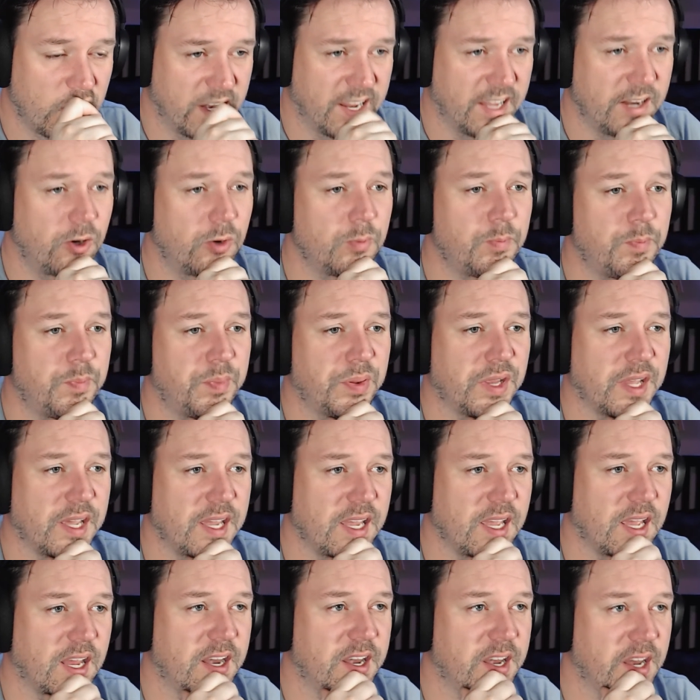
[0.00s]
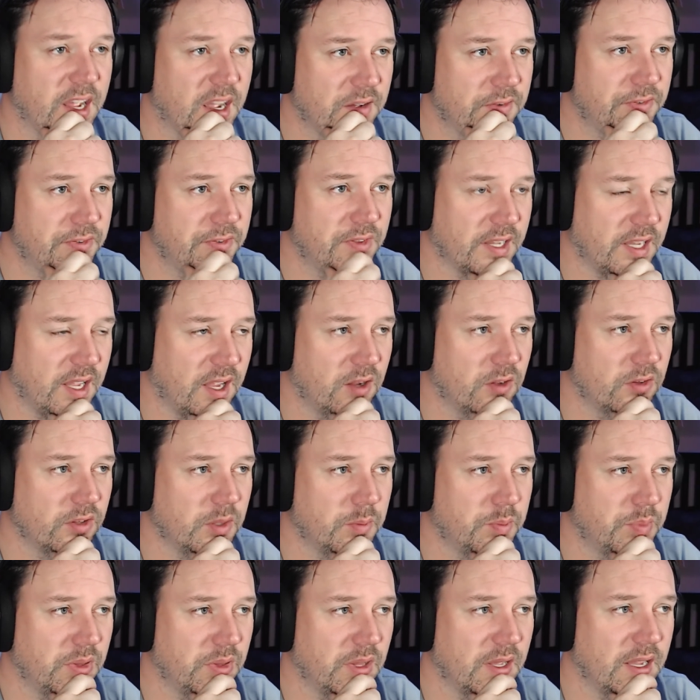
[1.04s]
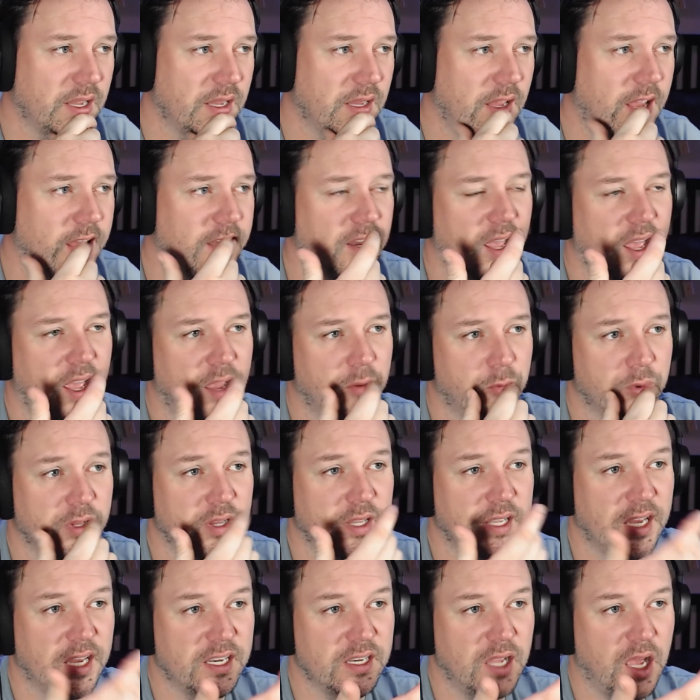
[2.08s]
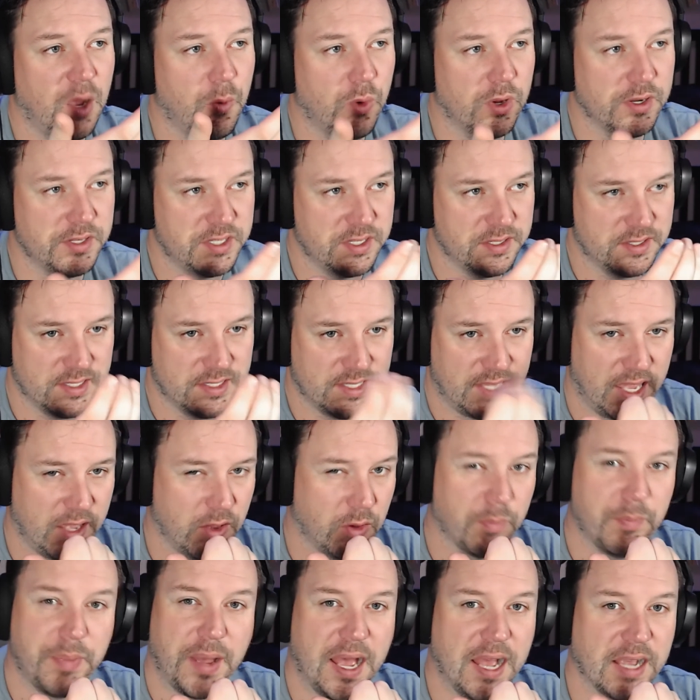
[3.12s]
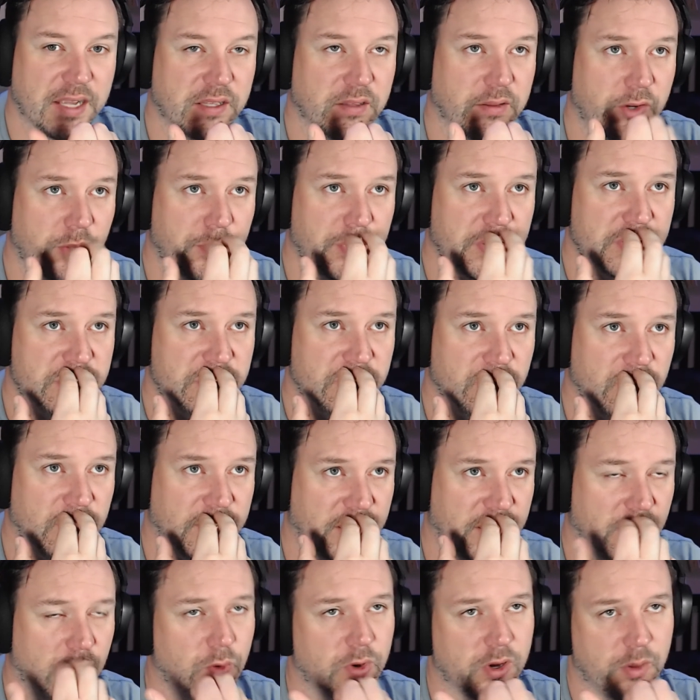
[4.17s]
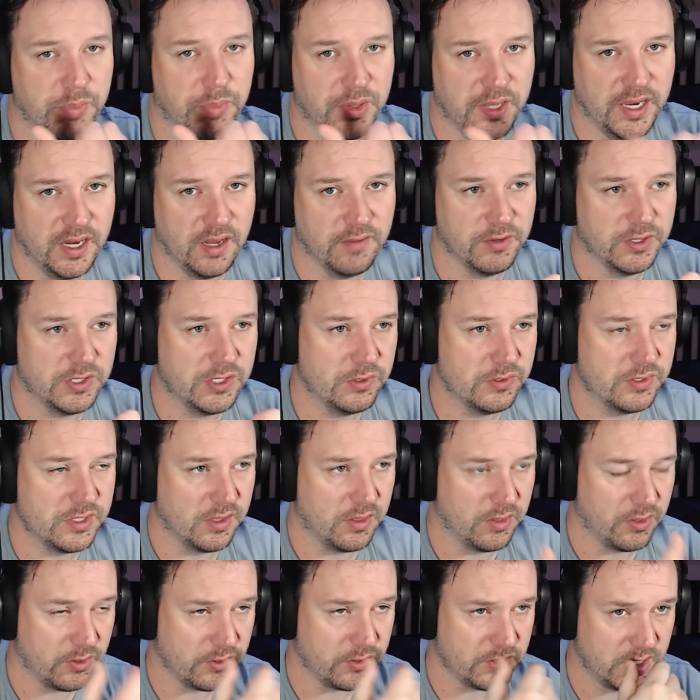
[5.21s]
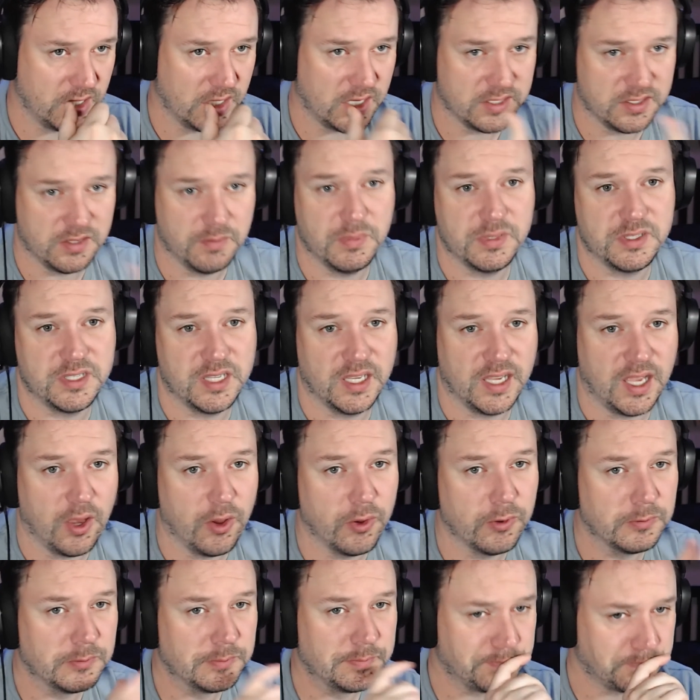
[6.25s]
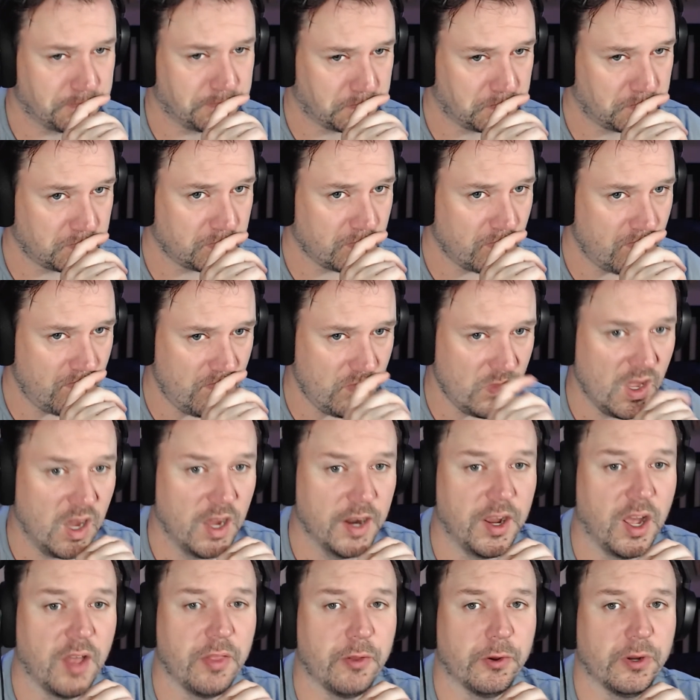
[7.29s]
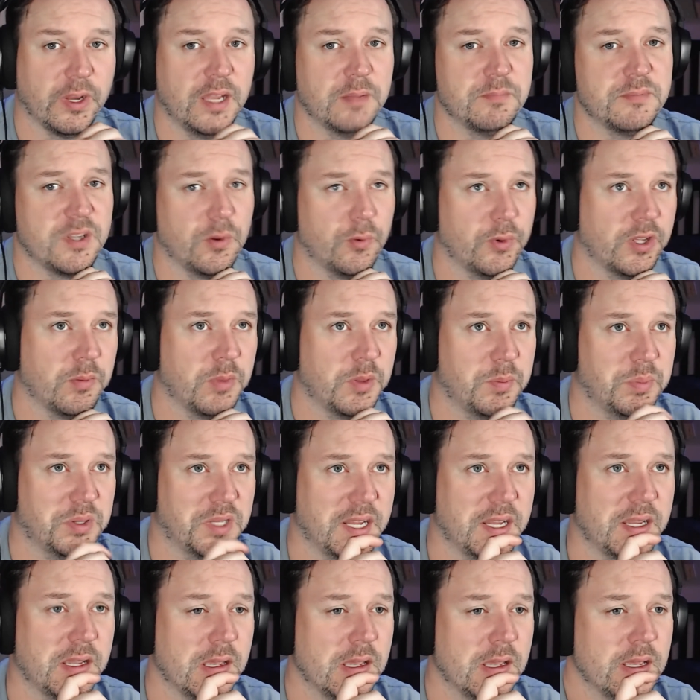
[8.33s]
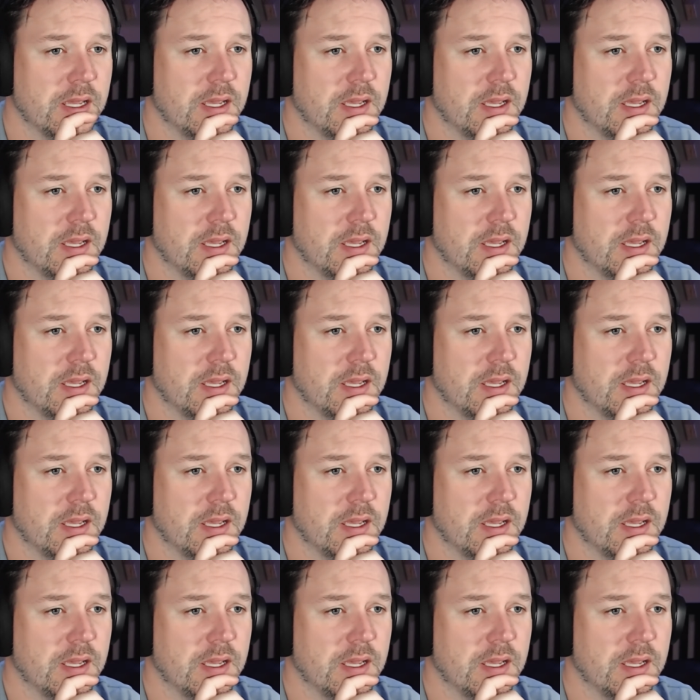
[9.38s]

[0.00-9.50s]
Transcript: I don't play enough. Like, I only play, and I want to scale back a little bit too. Like, I don't want to play it every Tuesday and Thursday because I'm missing out on other games that we could be playing.